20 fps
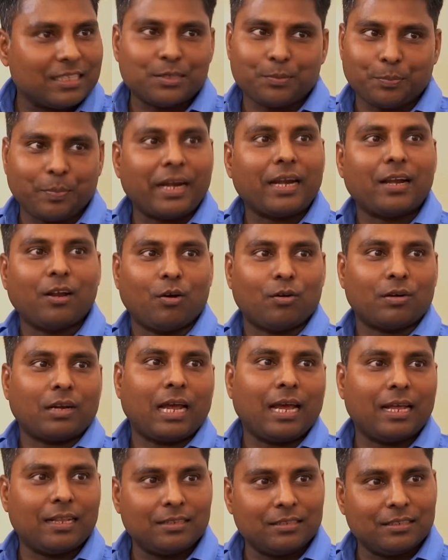spread out.
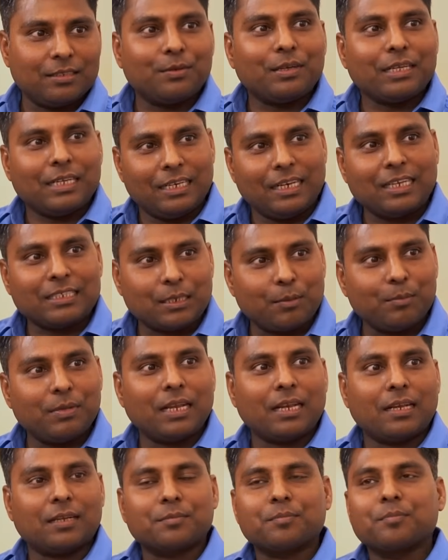And in Delhi, what
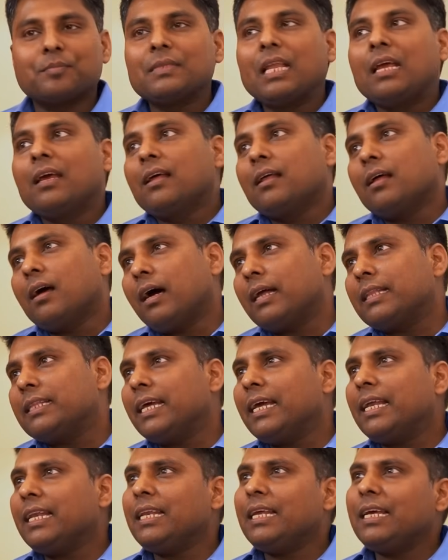is the reason why after
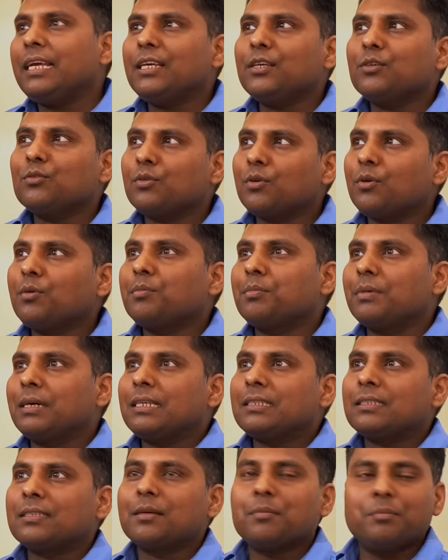Delhi, that, you know,
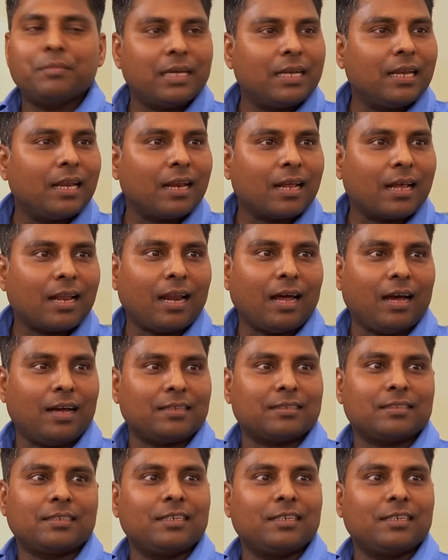it's a middle class.